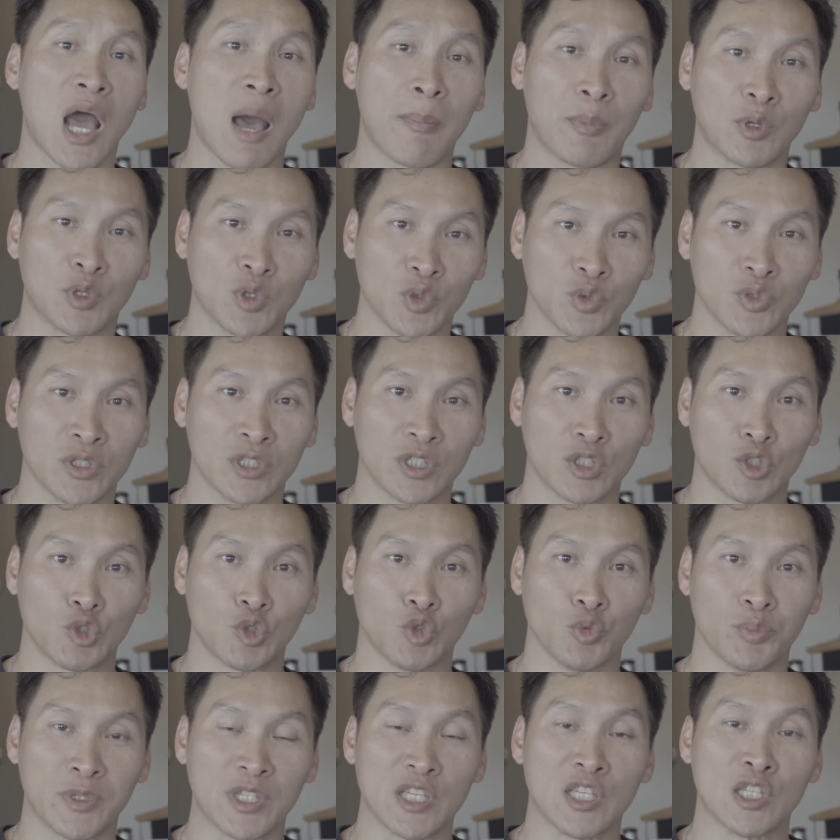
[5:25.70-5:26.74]
opportunity
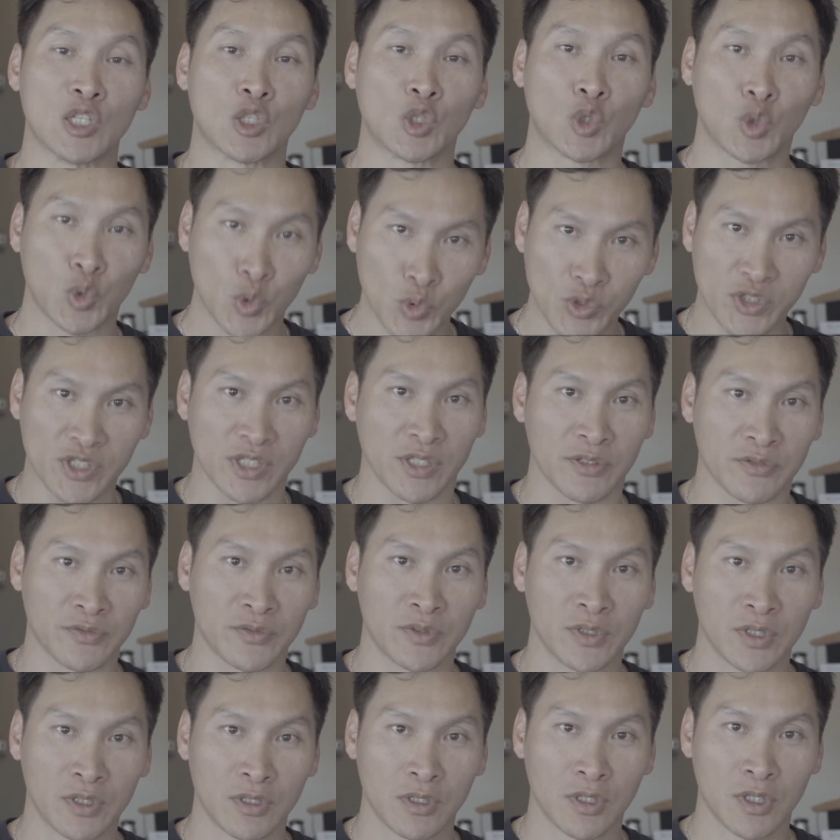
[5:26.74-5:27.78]
to be inclusive,
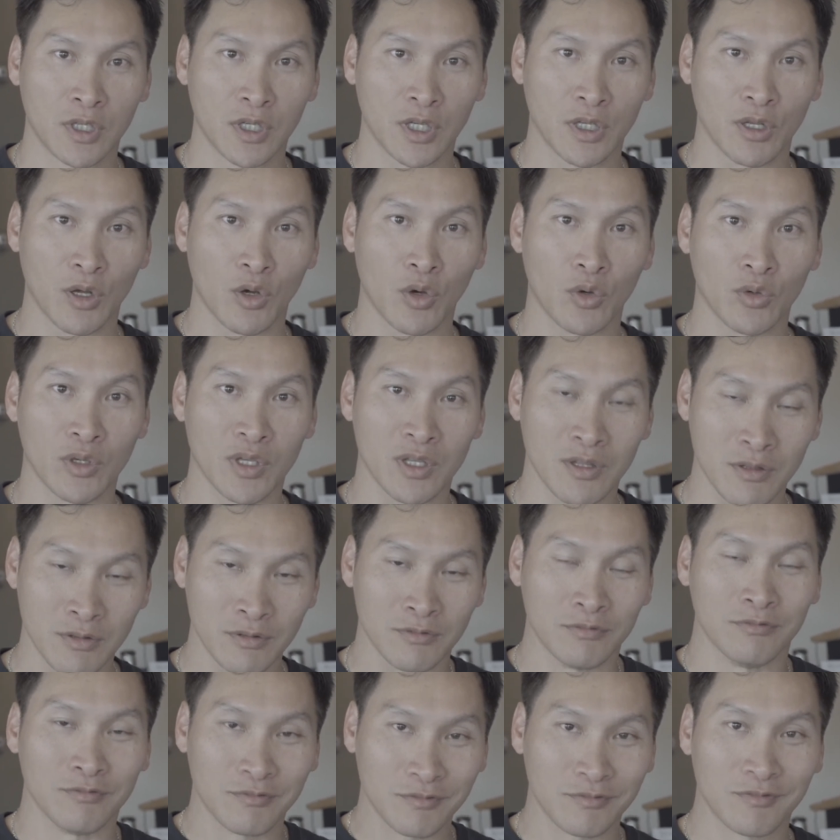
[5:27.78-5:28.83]

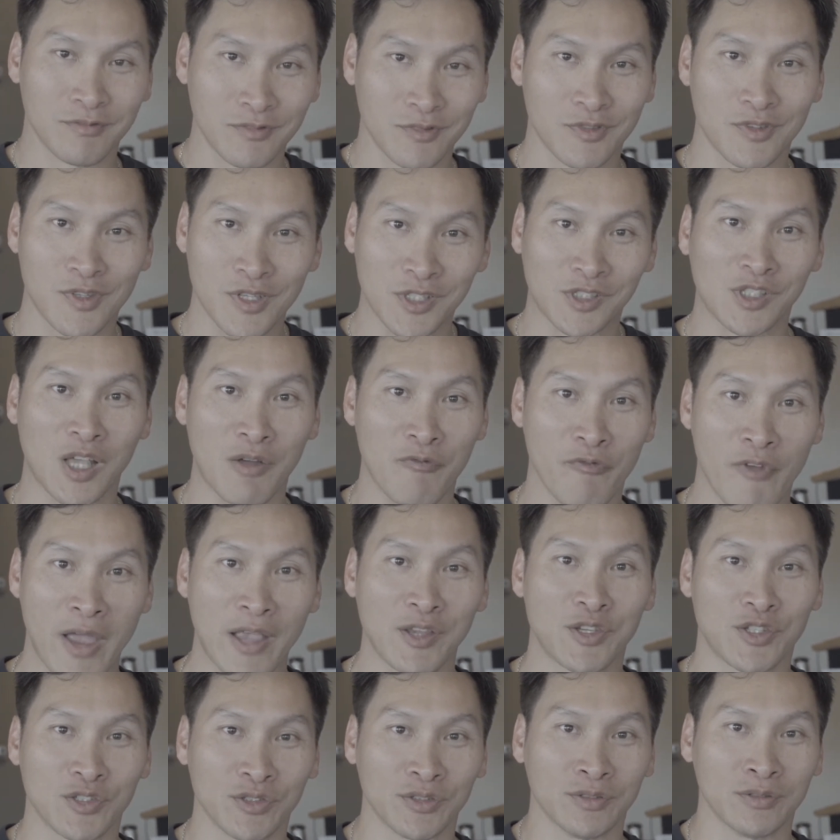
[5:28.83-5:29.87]
in this
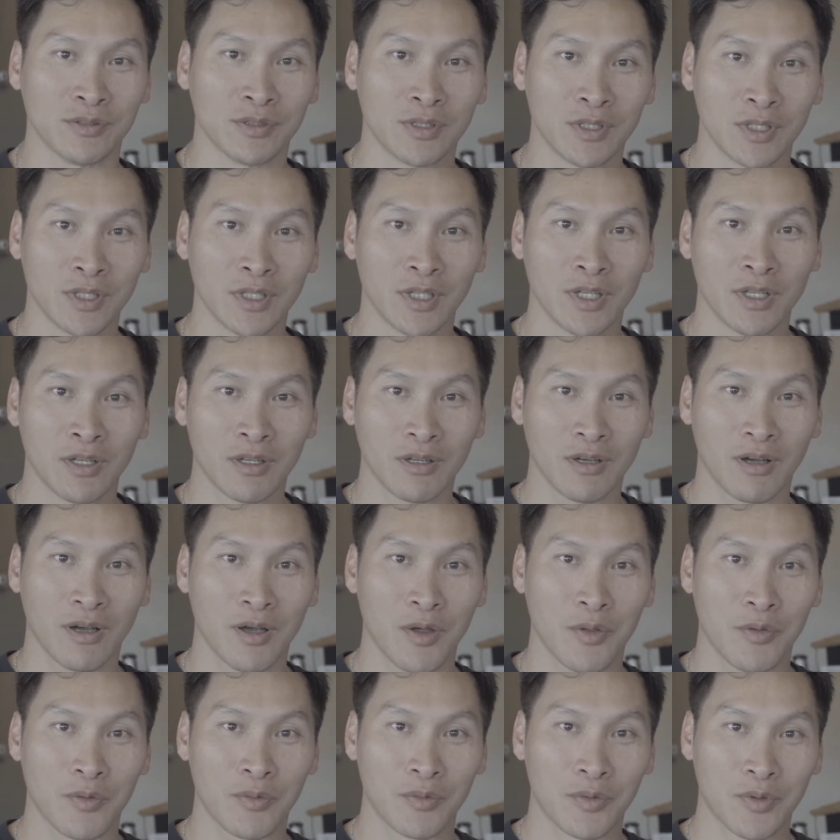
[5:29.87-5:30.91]
convention,
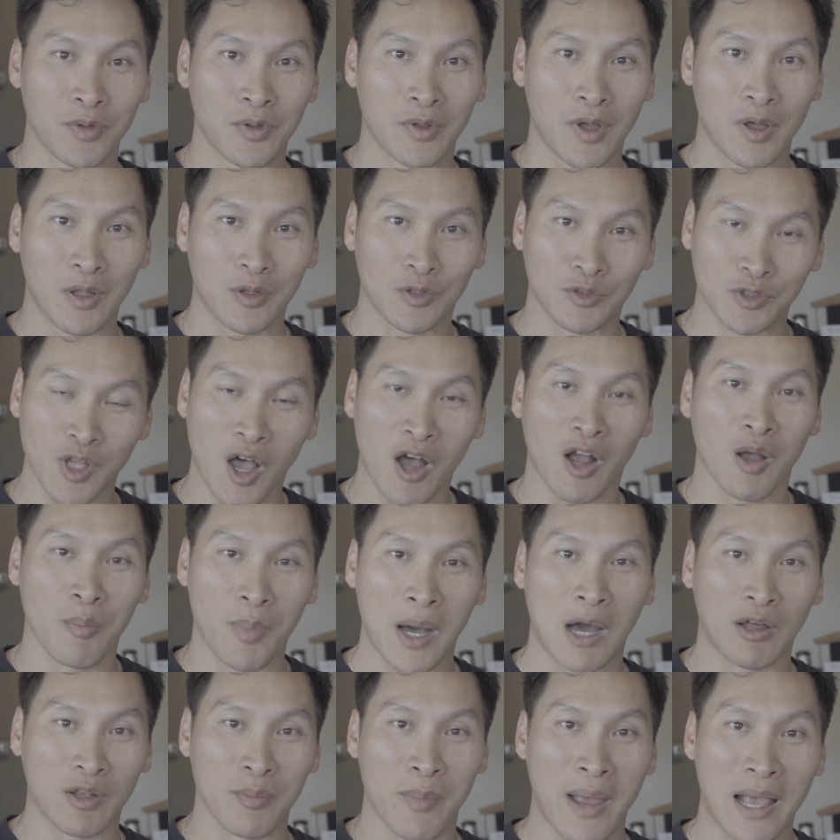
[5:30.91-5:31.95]
to talk
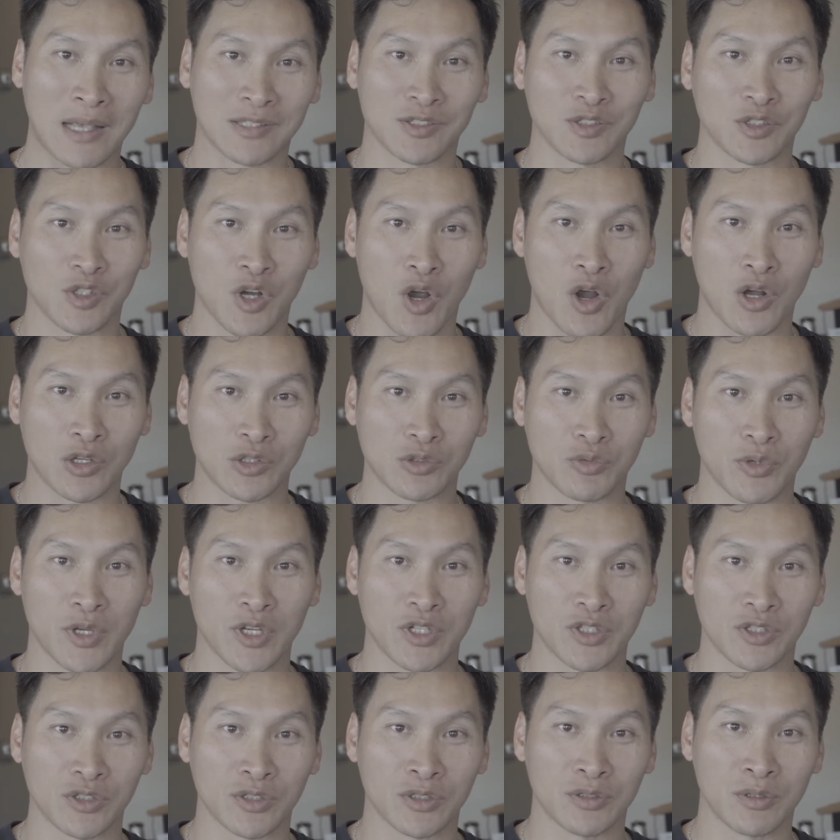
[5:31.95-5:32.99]
about the mass
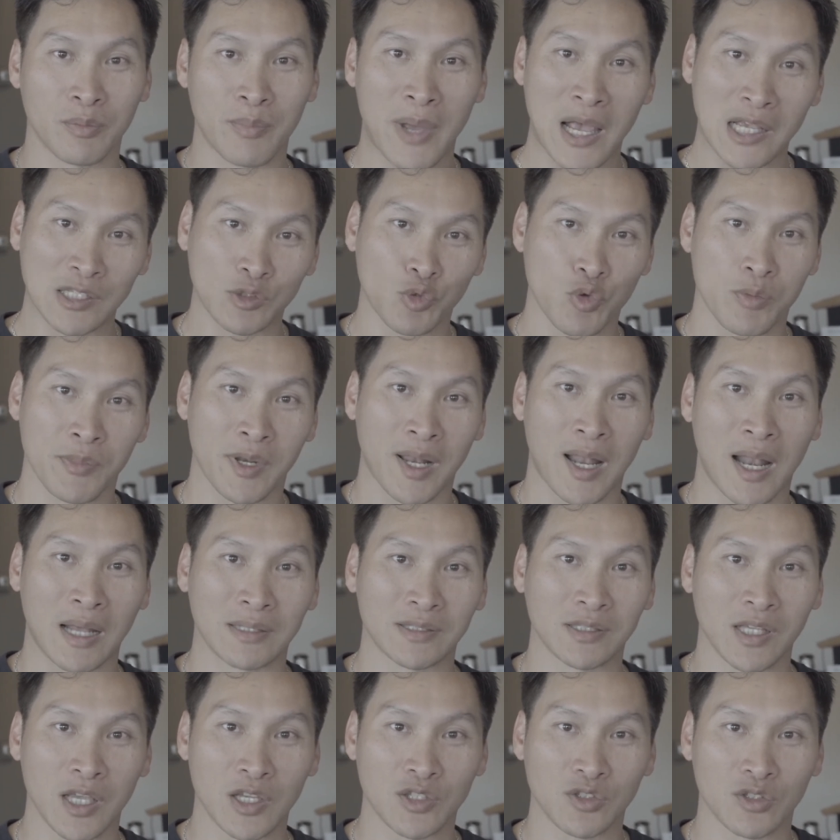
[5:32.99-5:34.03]
incarceration, the mass
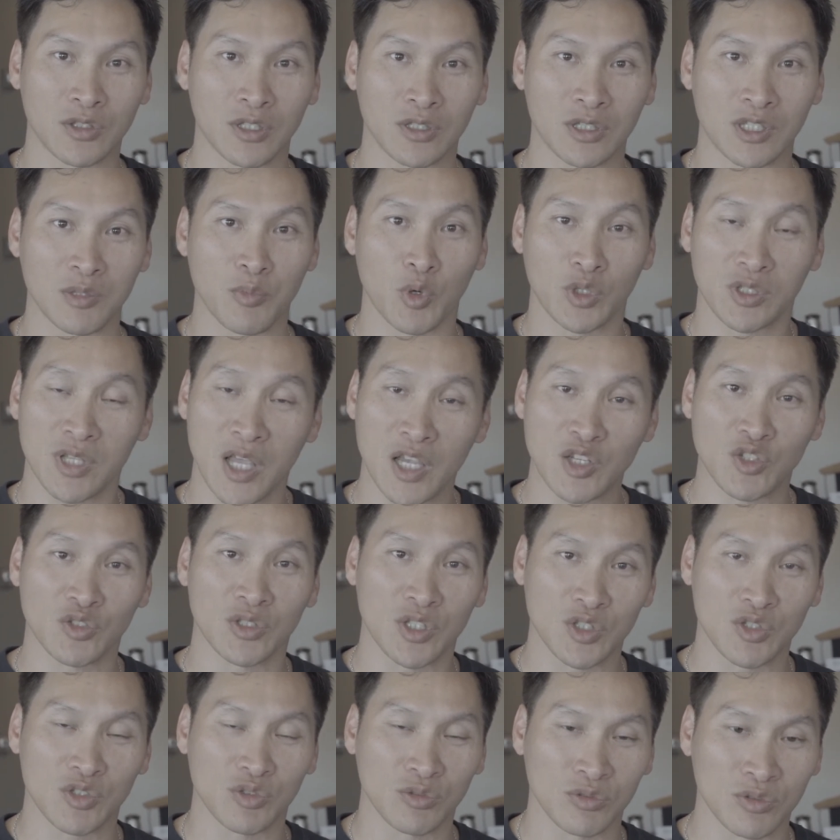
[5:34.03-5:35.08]
criminalization, and deportation
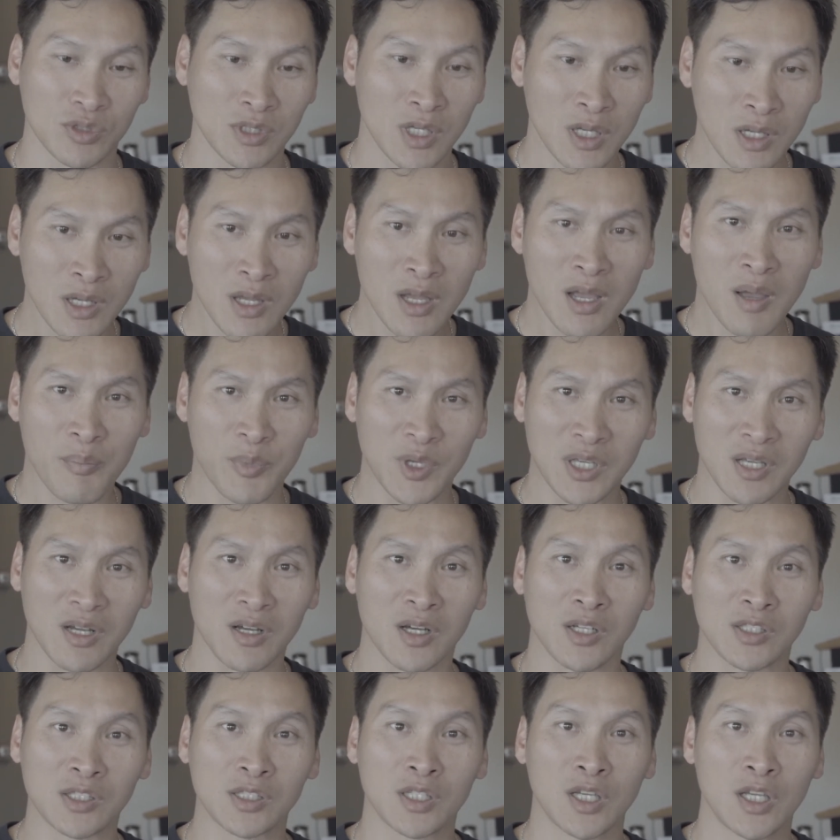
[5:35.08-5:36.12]
issues.
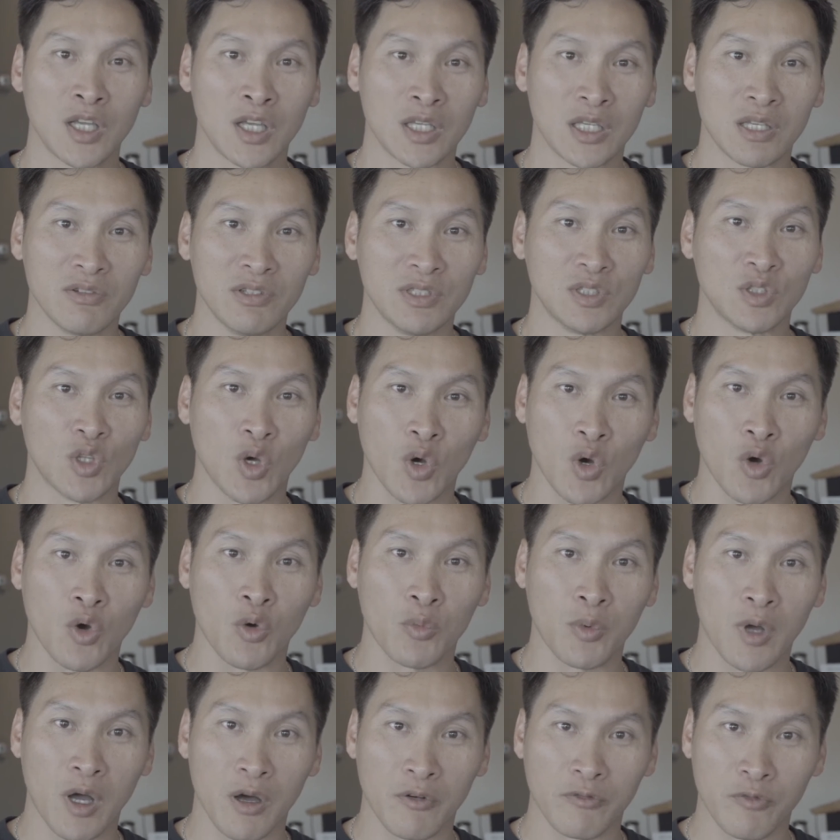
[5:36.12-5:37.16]
Because even
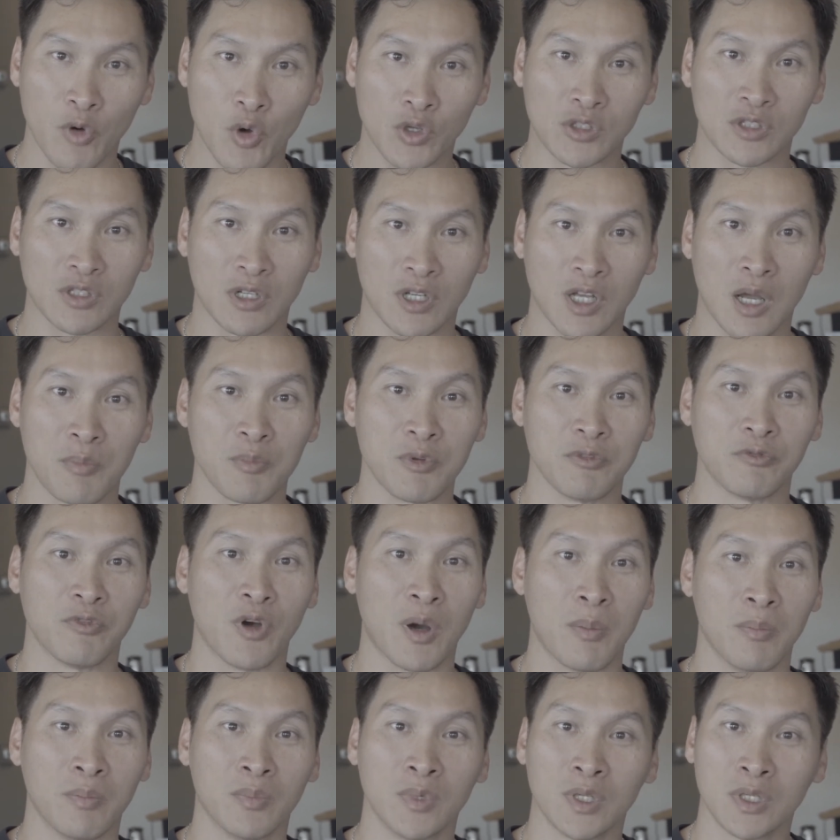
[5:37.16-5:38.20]
though folks are coming
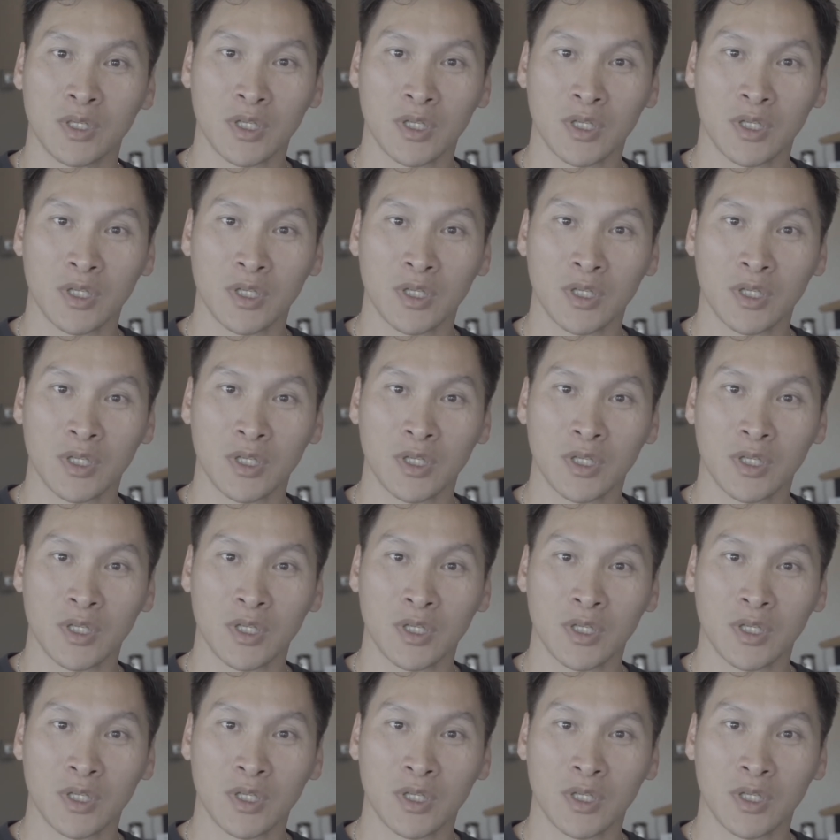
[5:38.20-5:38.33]
from